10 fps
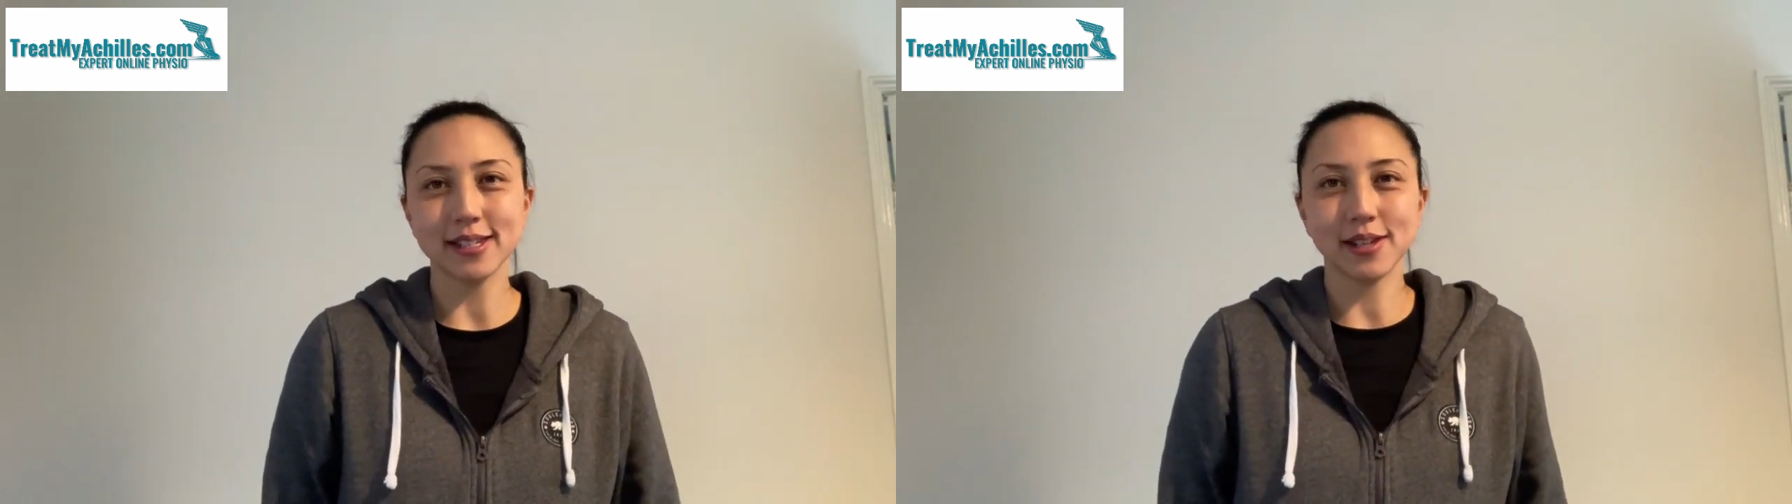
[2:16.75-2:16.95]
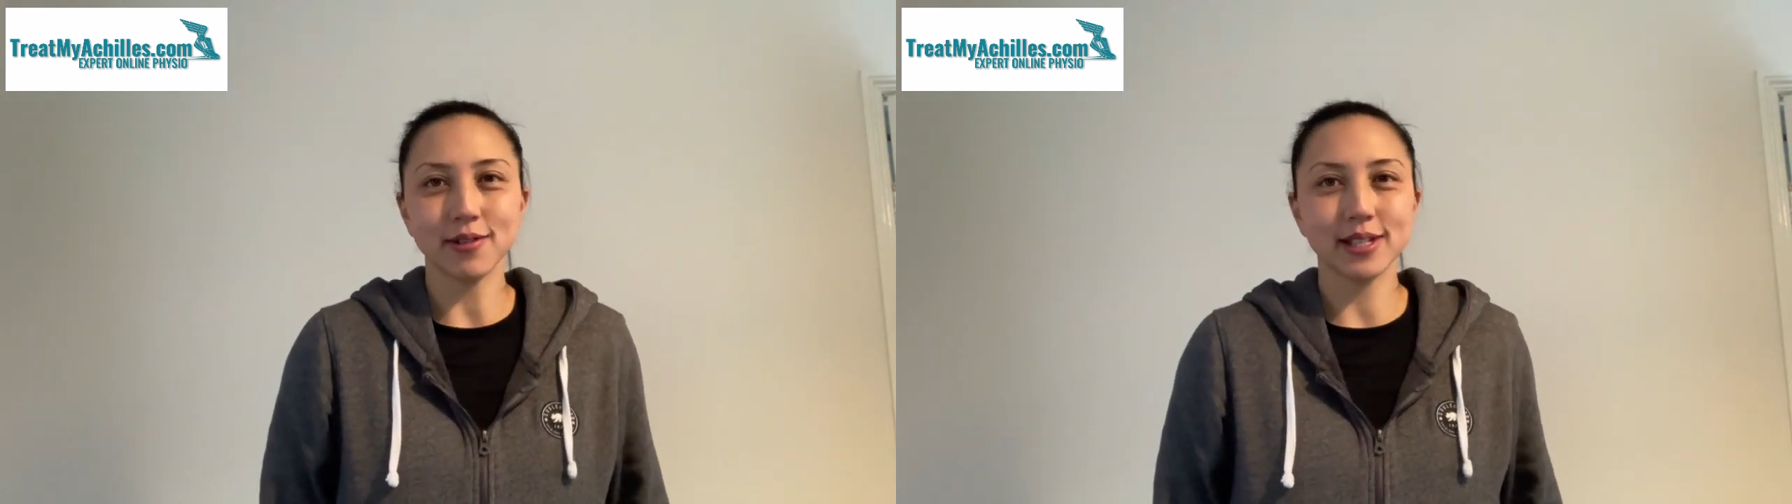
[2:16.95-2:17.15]

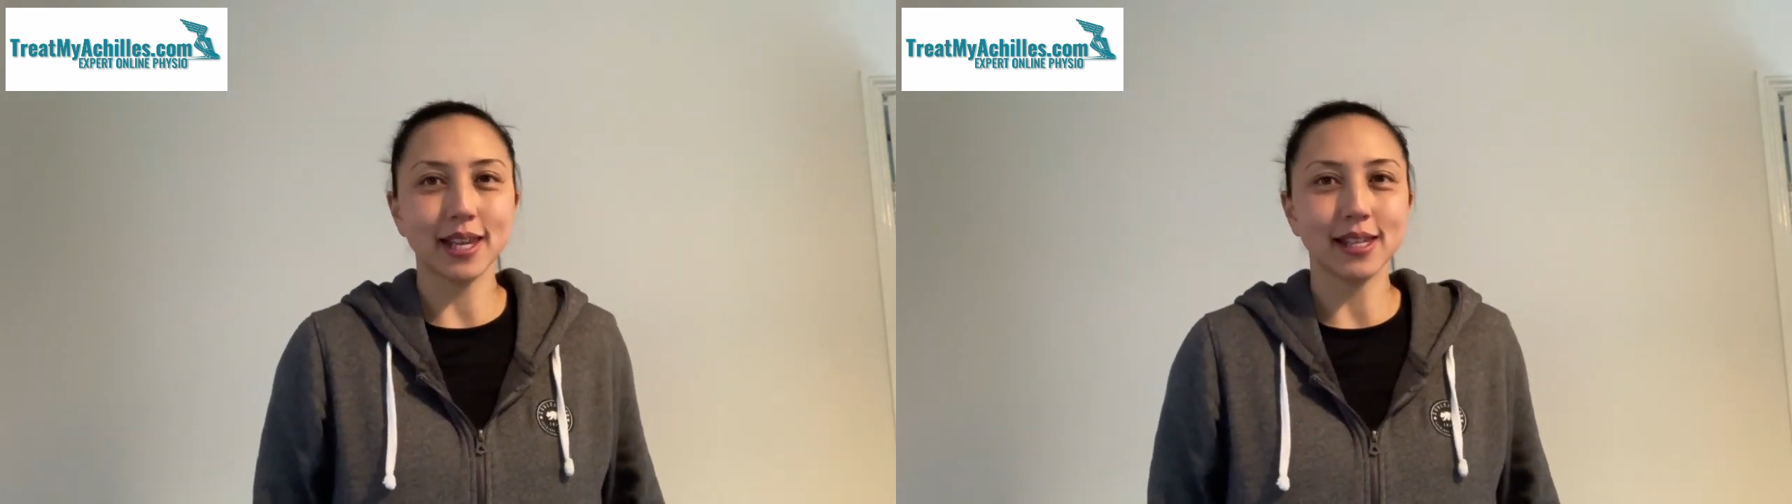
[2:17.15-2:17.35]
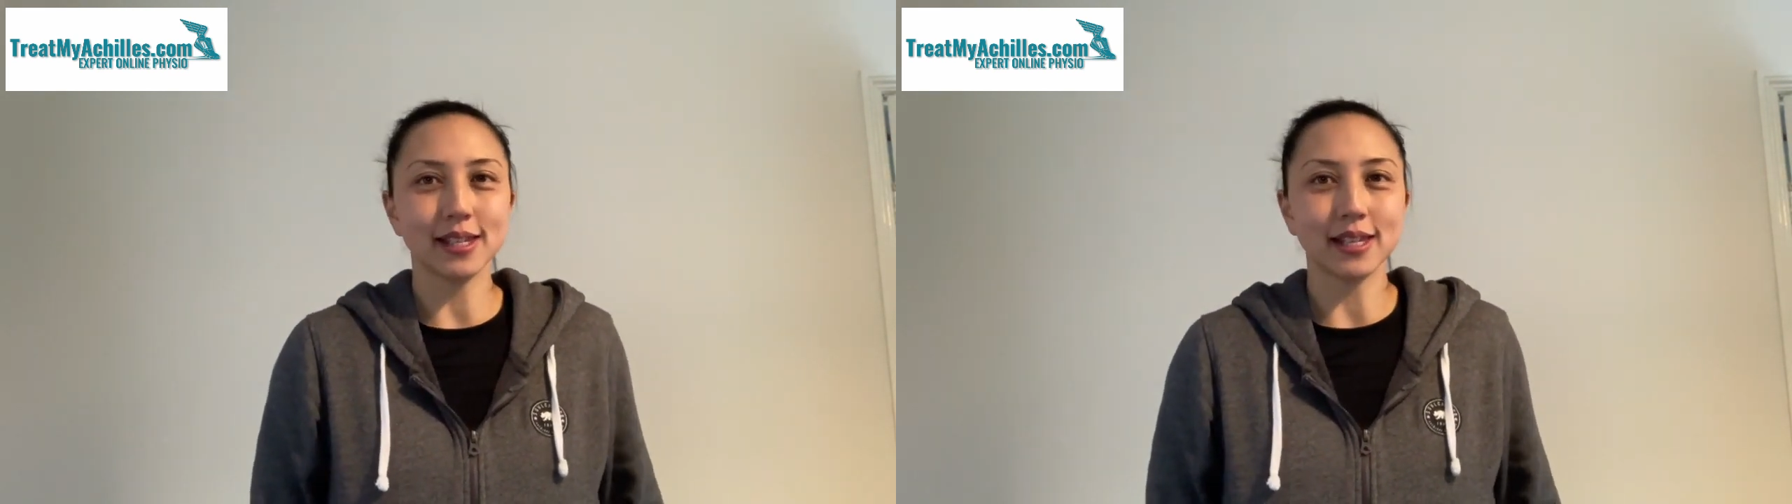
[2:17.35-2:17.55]

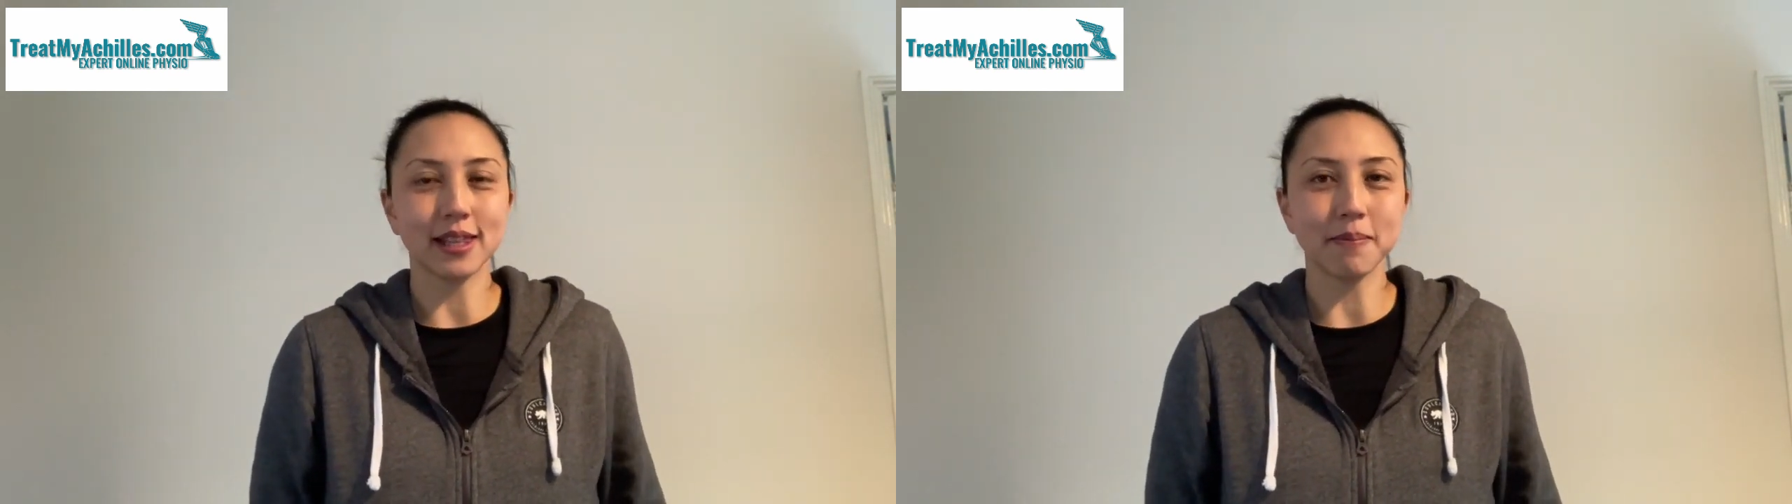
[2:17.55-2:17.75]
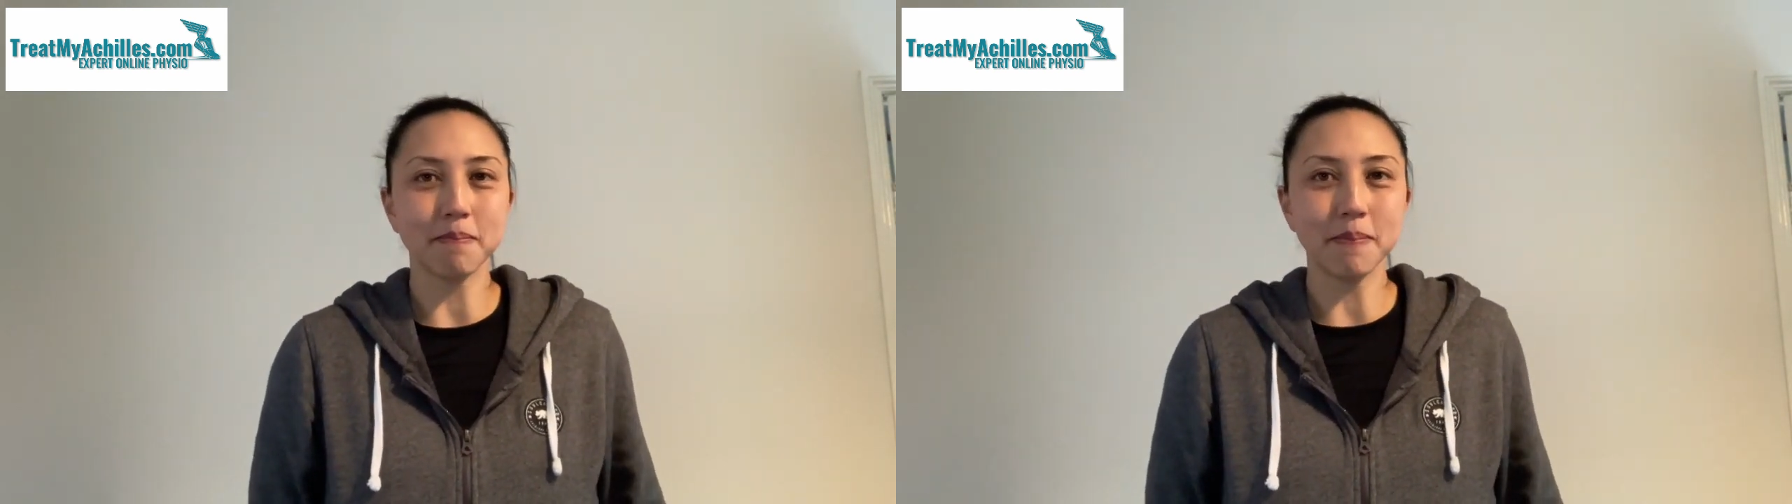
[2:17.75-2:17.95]
irritated in
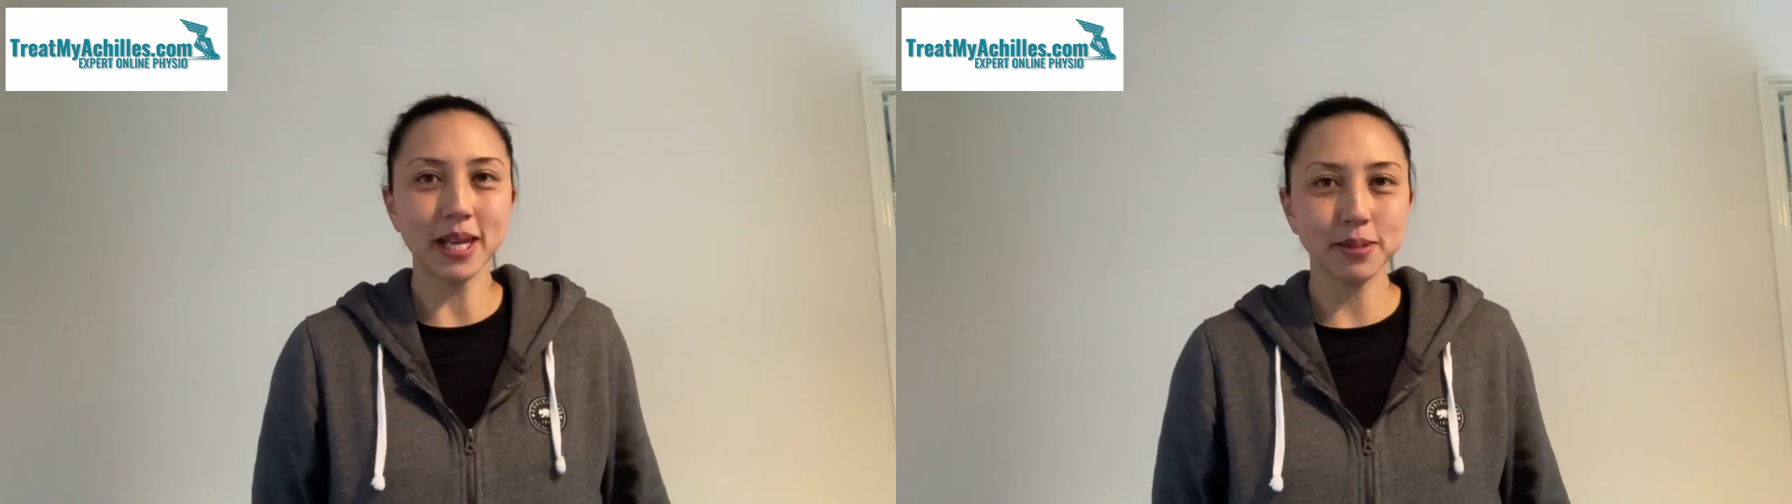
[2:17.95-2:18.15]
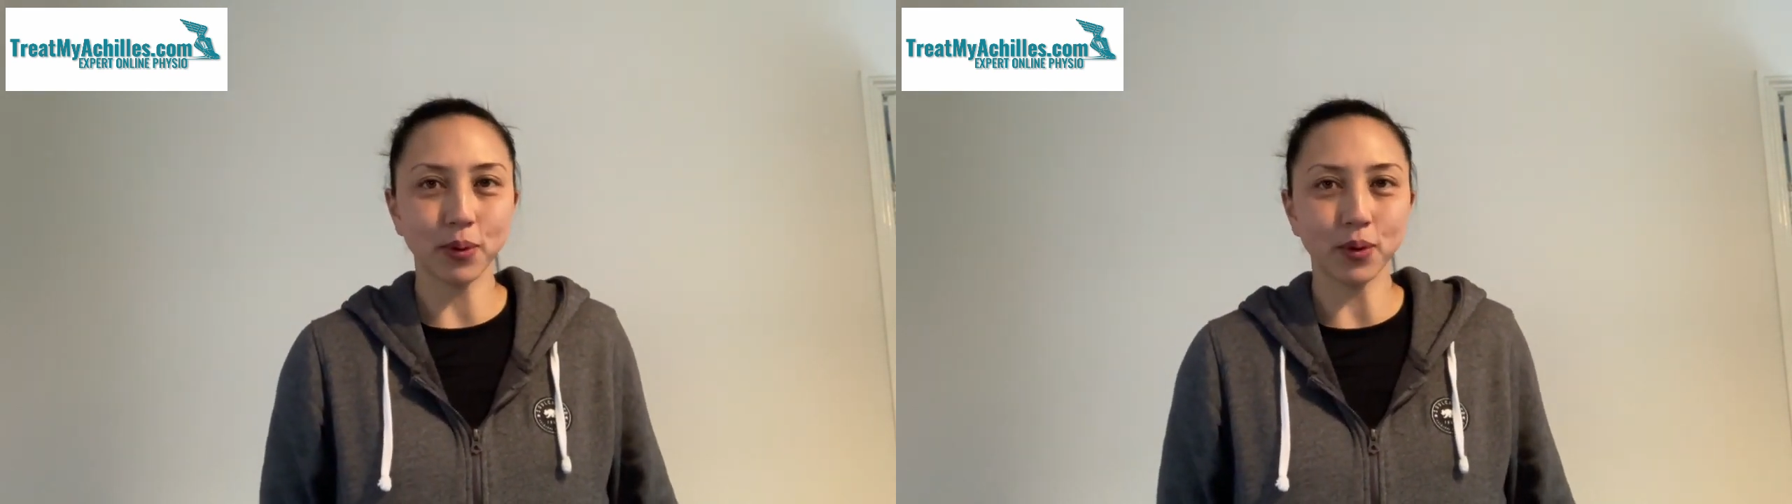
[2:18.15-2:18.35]
the
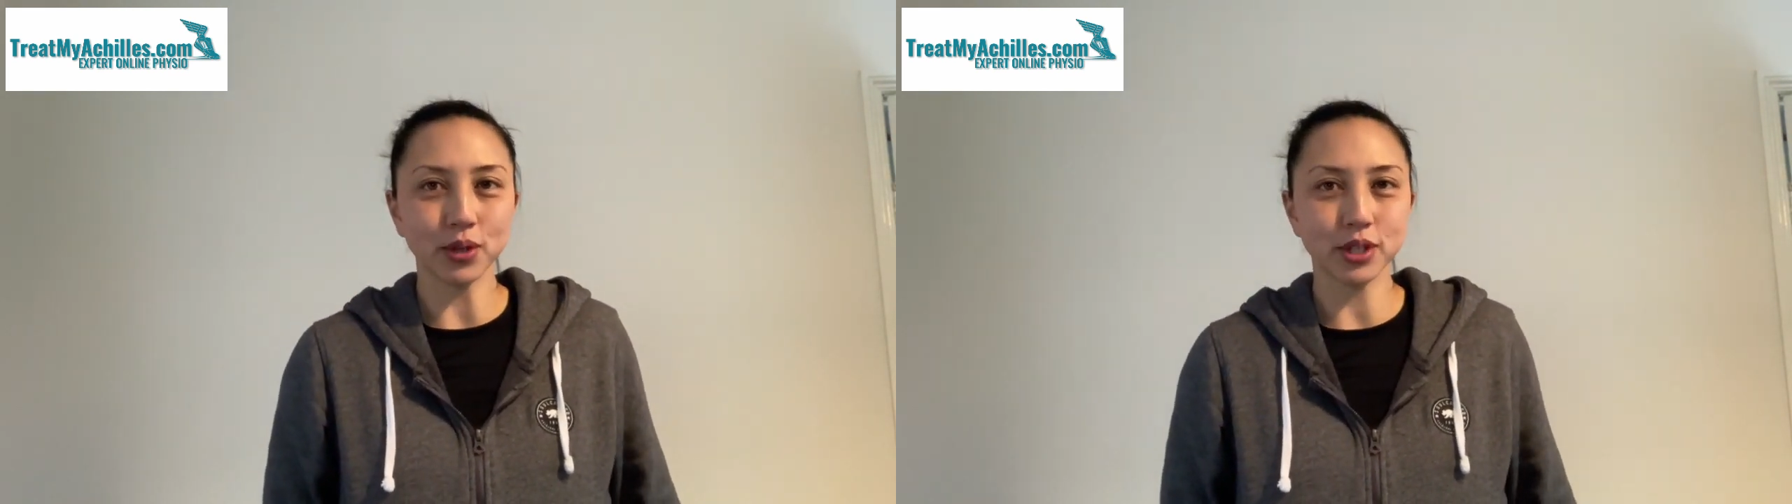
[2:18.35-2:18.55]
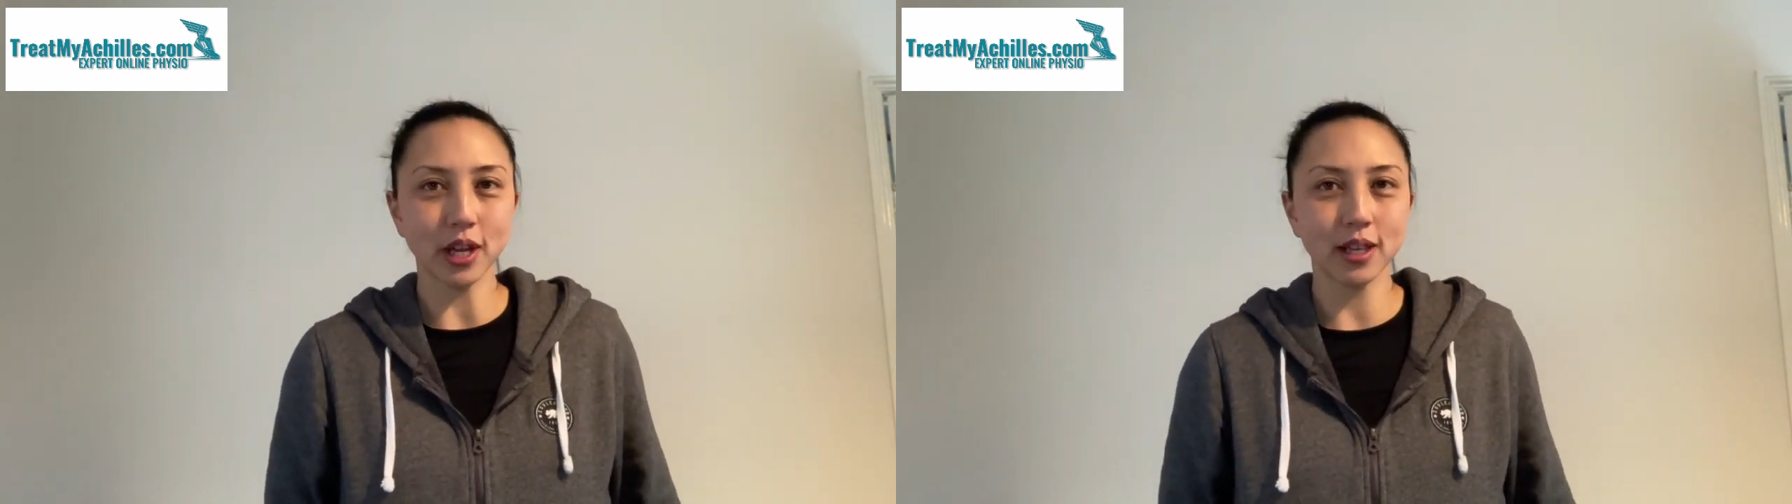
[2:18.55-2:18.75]
mid
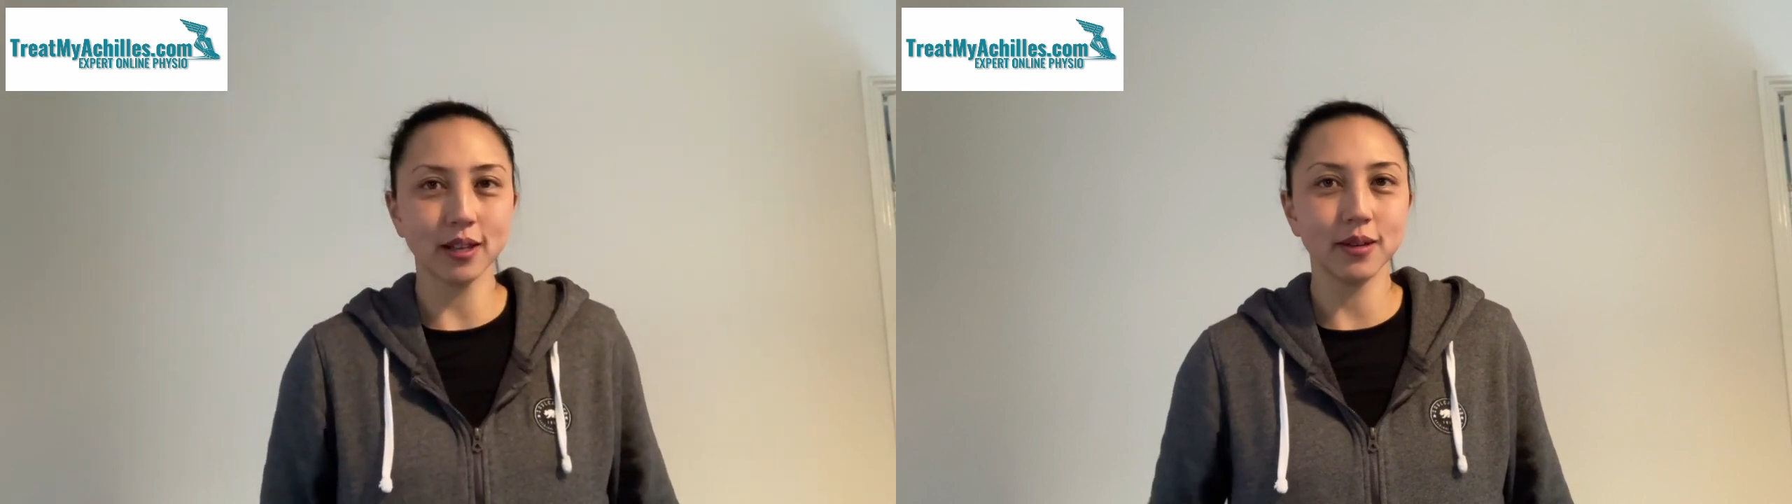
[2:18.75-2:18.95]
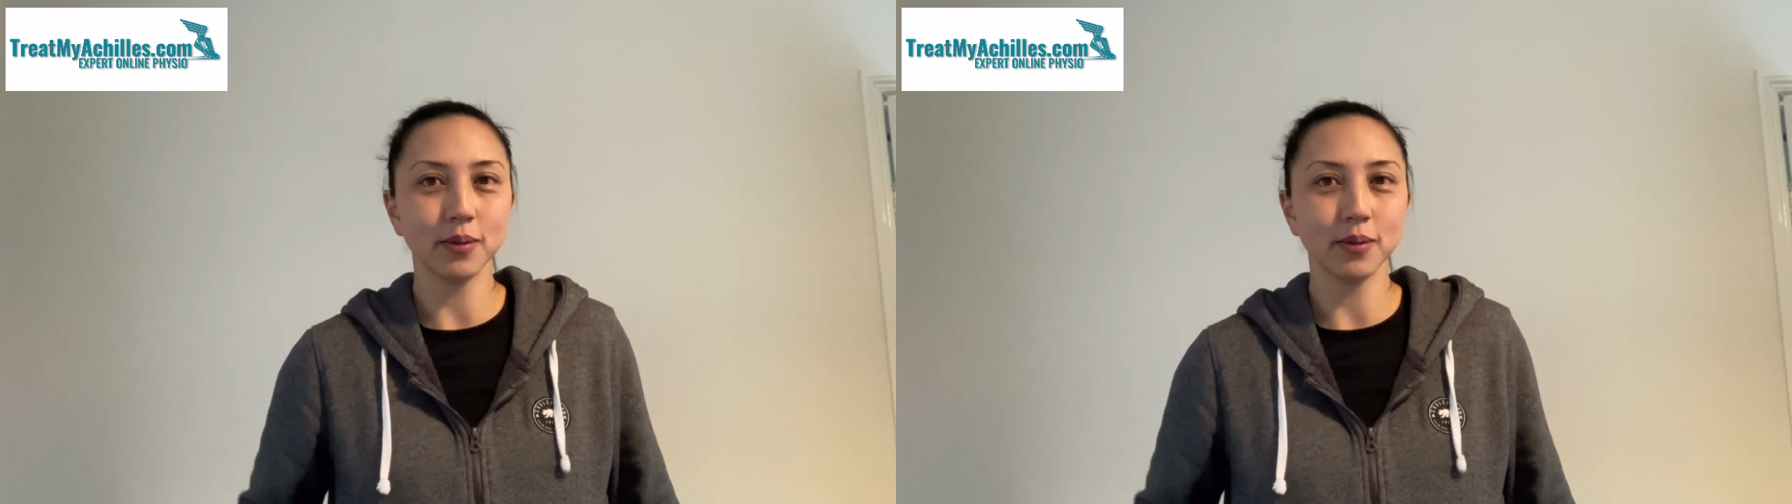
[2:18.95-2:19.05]
portion,